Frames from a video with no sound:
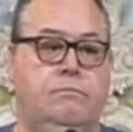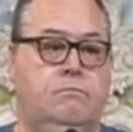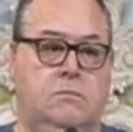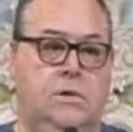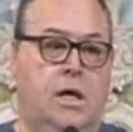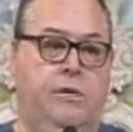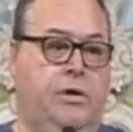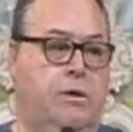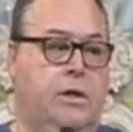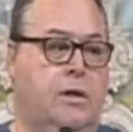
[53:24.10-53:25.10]
You're not even
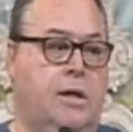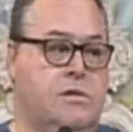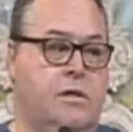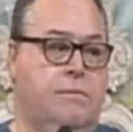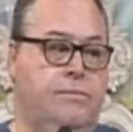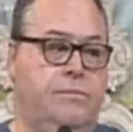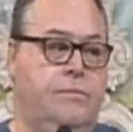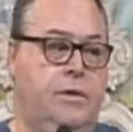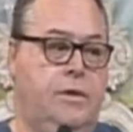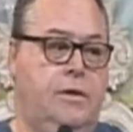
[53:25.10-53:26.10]
going to realize it.
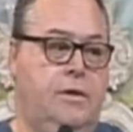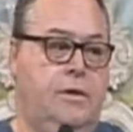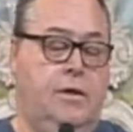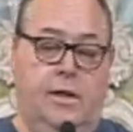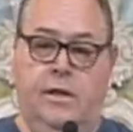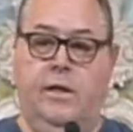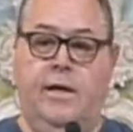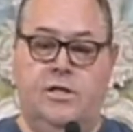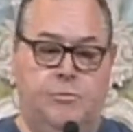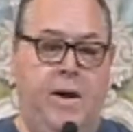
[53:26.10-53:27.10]
And then
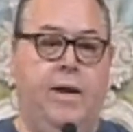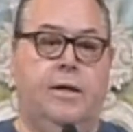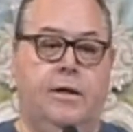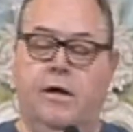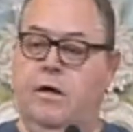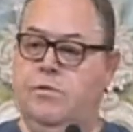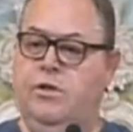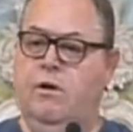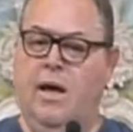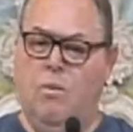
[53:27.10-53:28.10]
that spanking comes, and
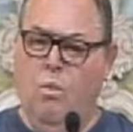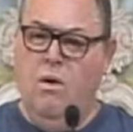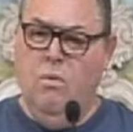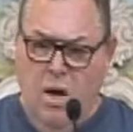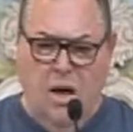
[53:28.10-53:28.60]
you're like, what